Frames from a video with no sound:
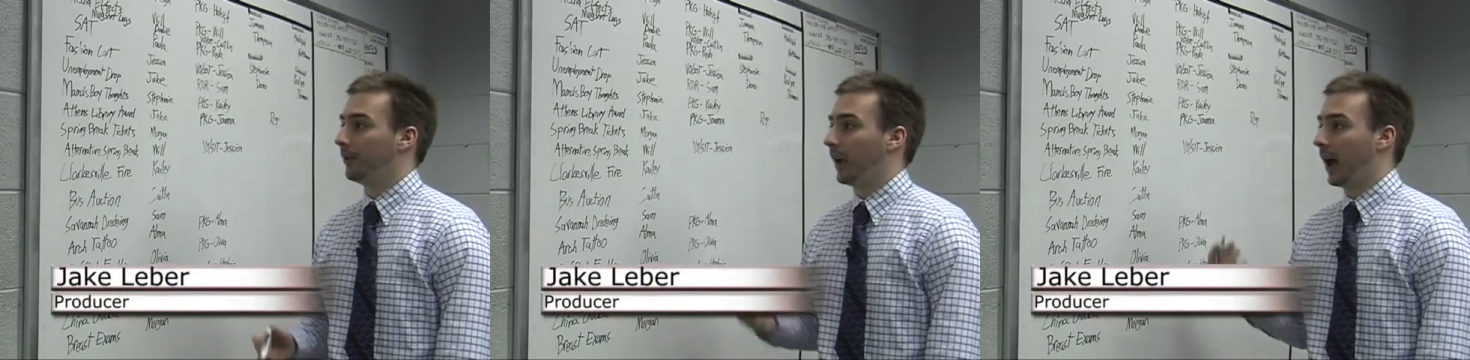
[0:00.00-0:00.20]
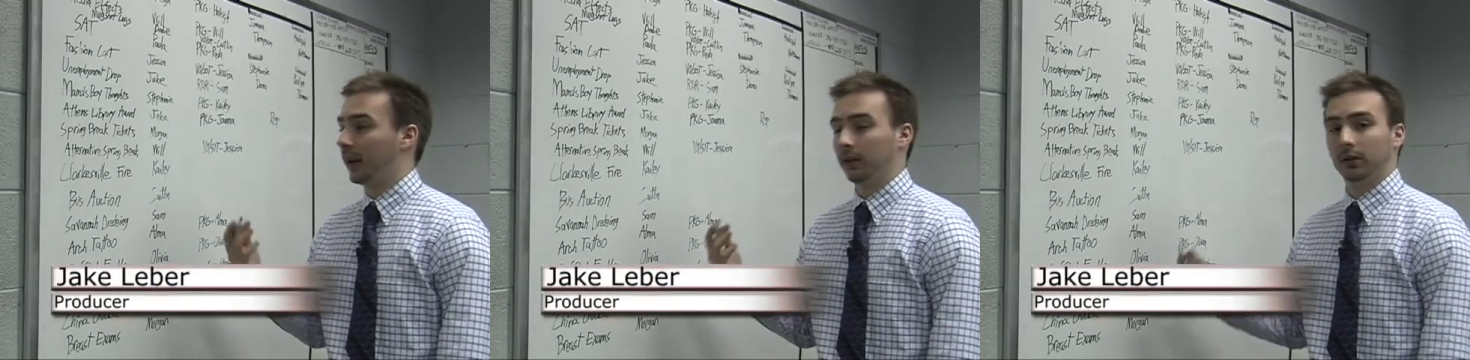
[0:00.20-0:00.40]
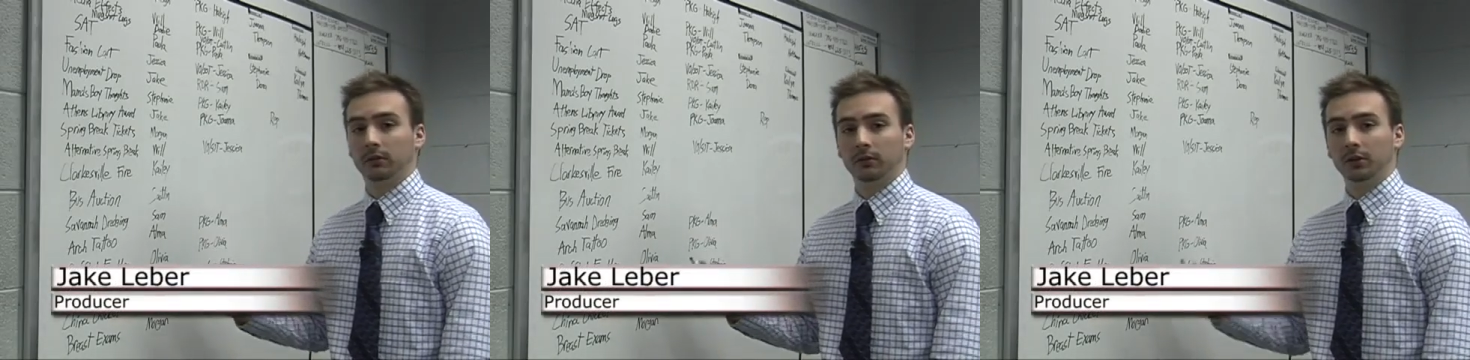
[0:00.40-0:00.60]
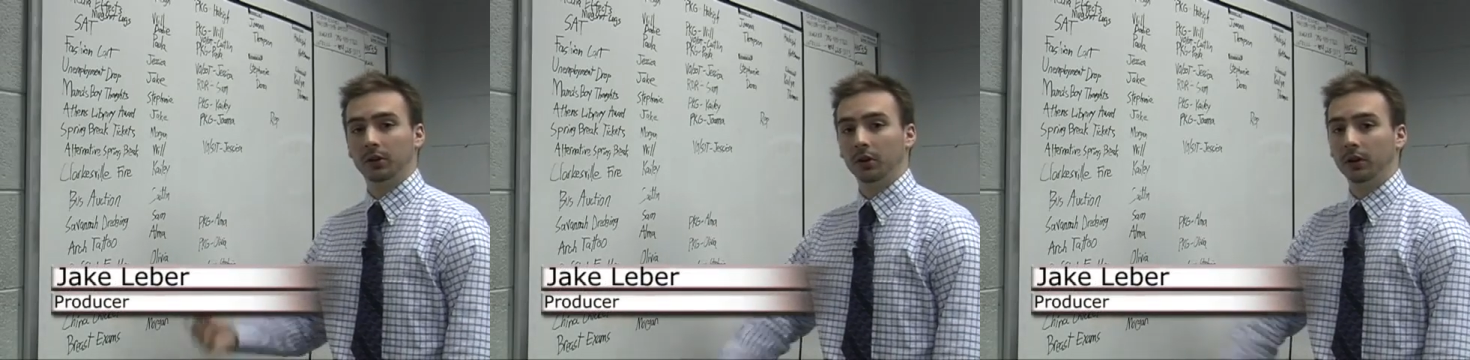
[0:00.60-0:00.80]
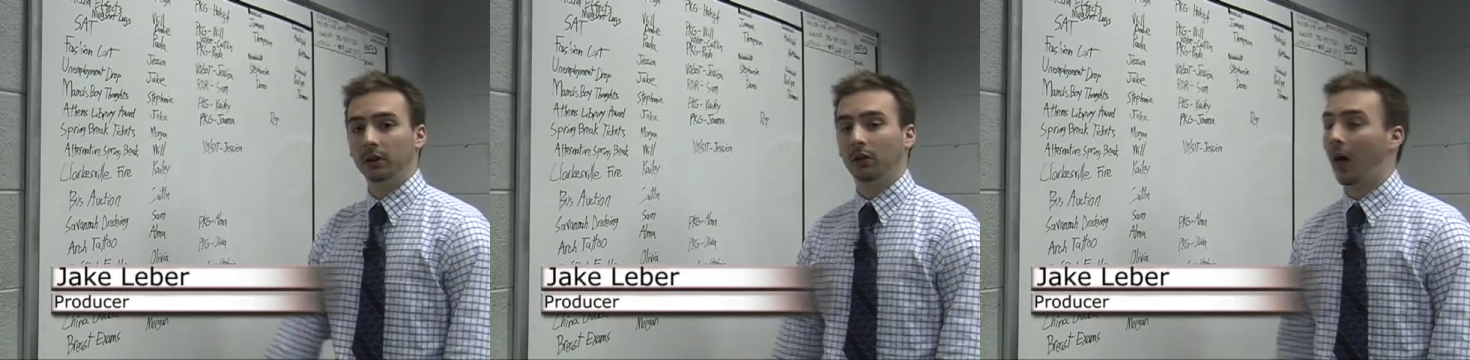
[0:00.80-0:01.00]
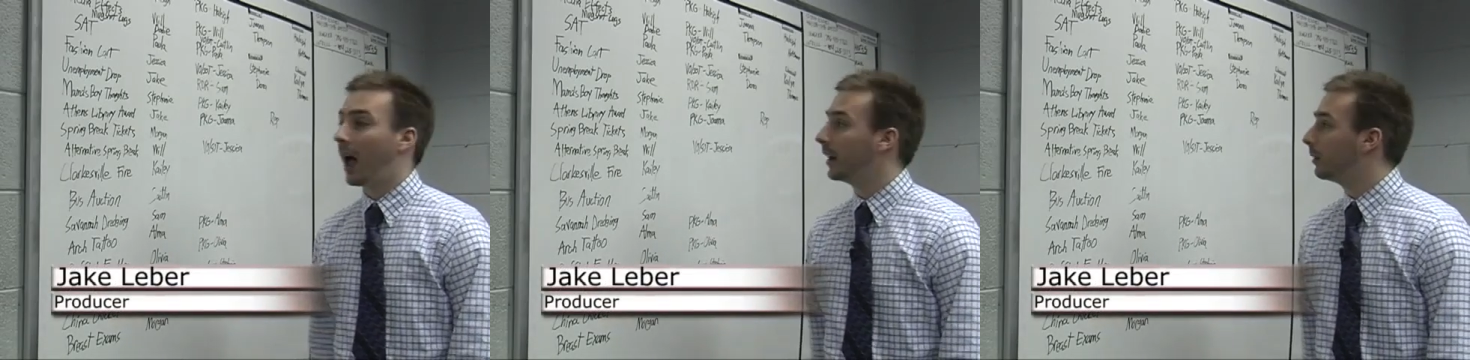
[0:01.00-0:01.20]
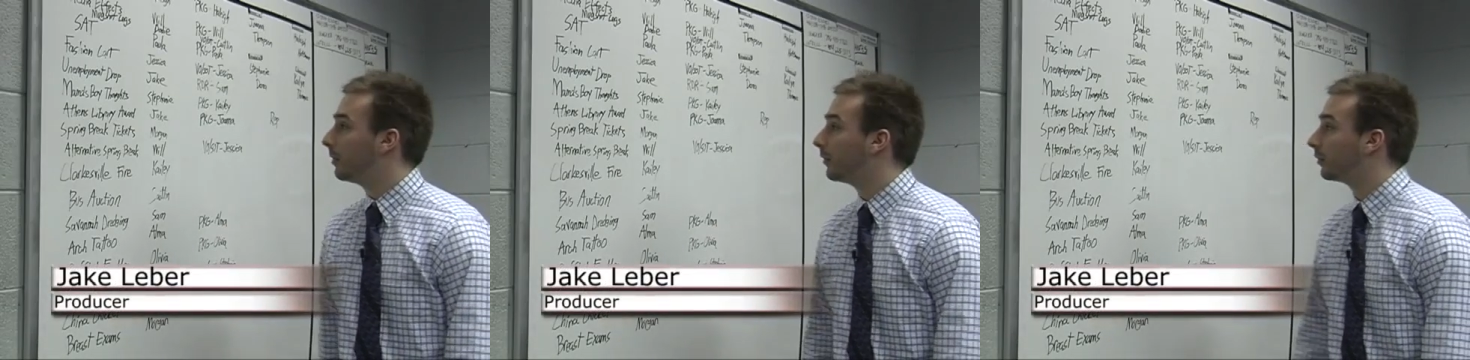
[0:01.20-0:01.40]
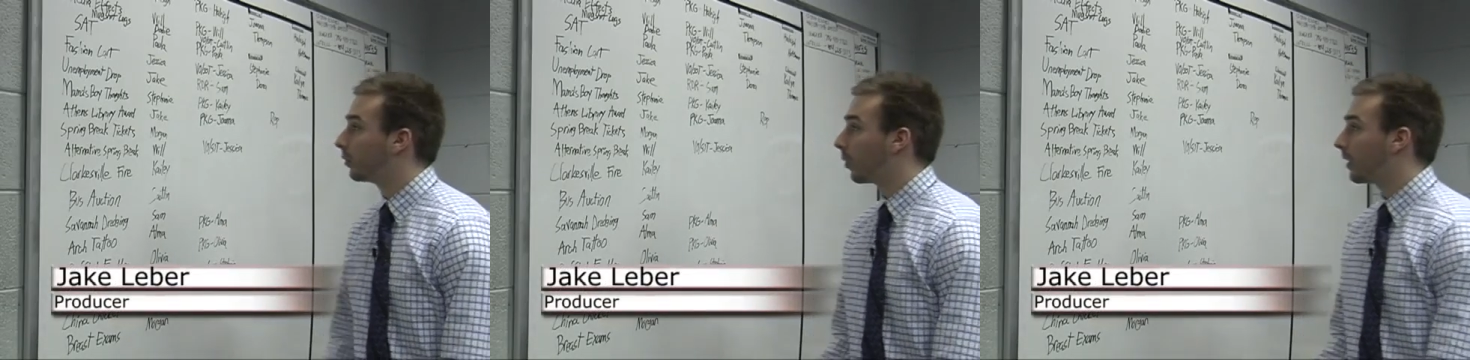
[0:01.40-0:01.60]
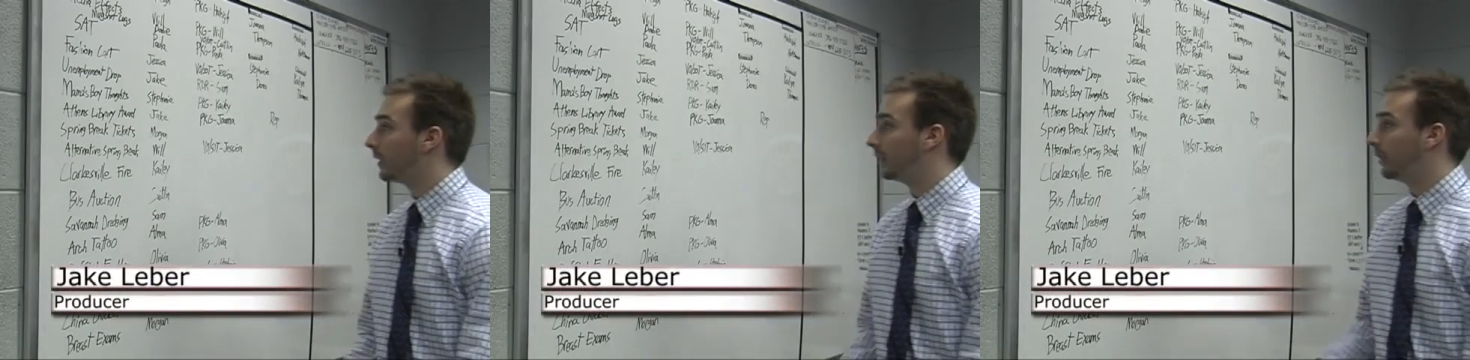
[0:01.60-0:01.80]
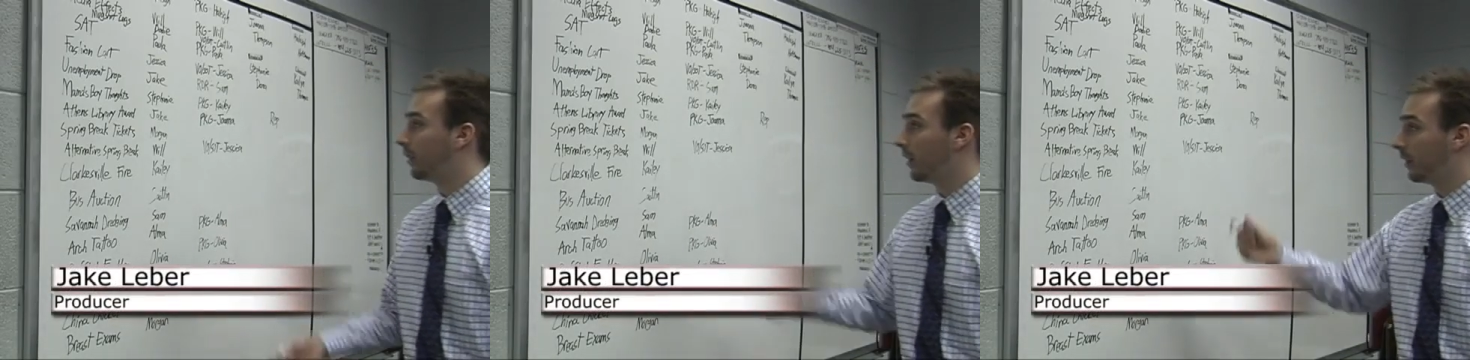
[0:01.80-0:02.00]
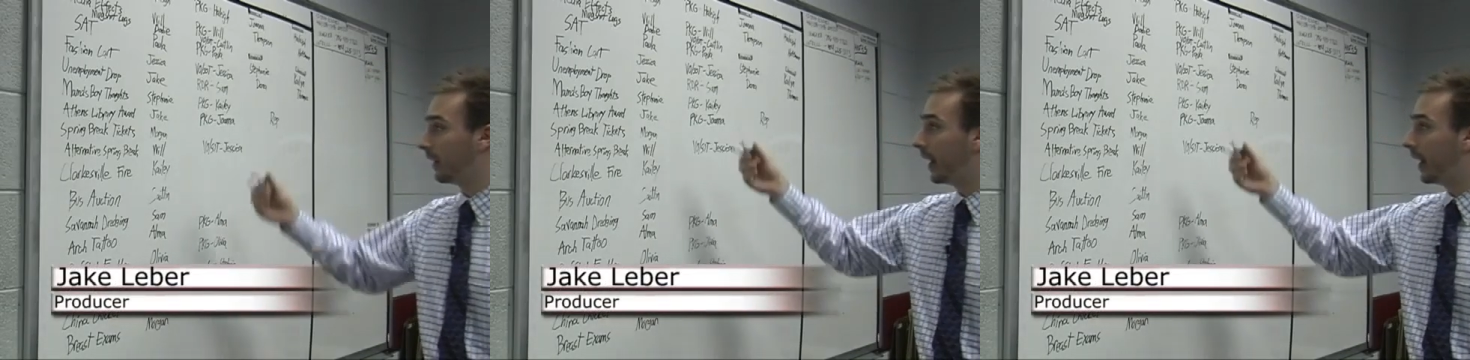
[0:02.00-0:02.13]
we've got a good lineup of stories here every